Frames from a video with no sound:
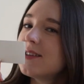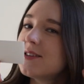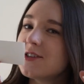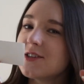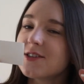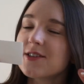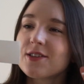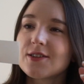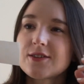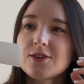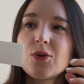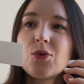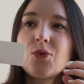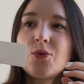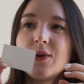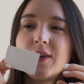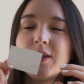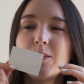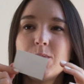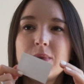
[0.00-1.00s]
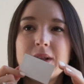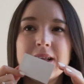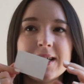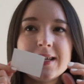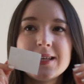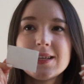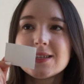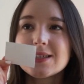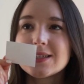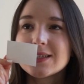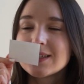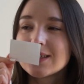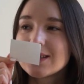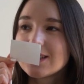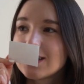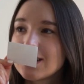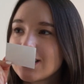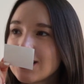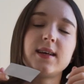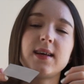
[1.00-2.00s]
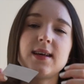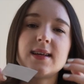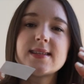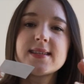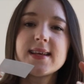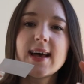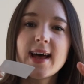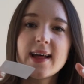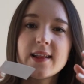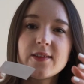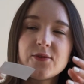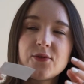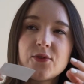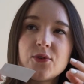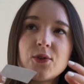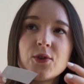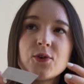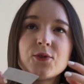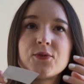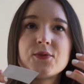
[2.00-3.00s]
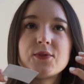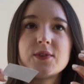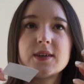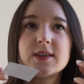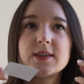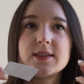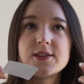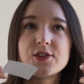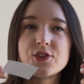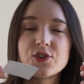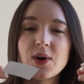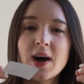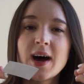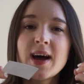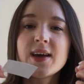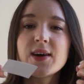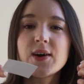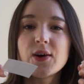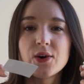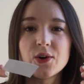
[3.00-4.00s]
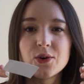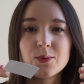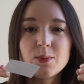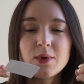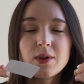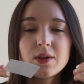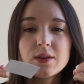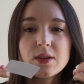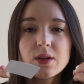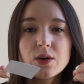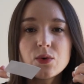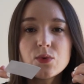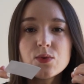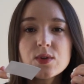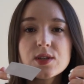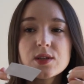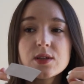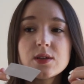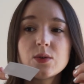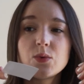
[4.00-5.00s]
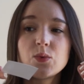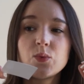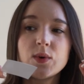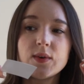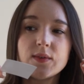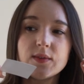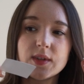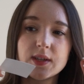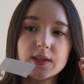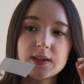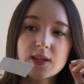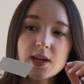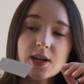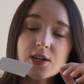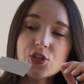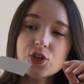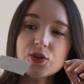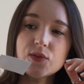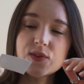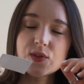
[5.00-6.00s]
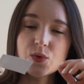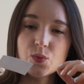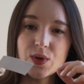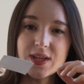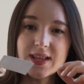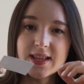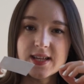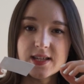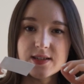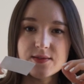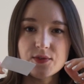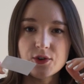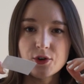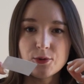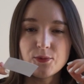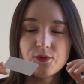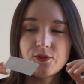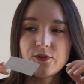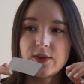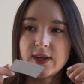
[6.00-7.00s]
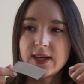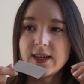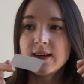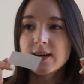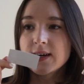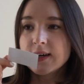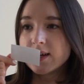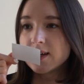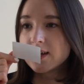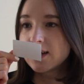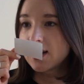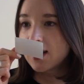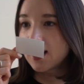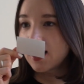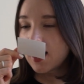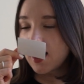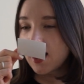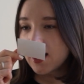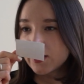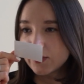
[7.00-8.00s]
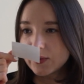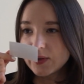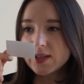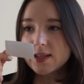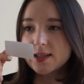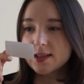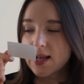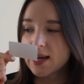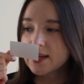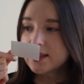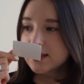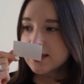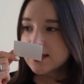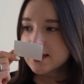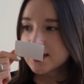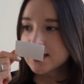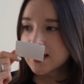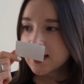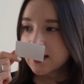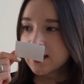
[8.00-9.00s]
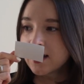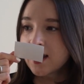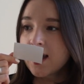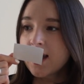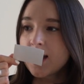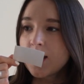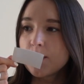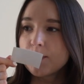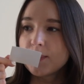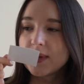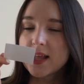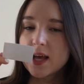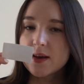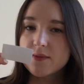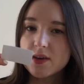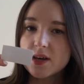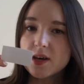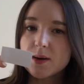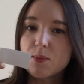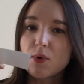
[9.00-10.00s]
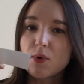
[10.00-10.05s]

Just so in place. It's a handful of dry herbal notes with the touch of sweetness from fig. I really like this scent, but having a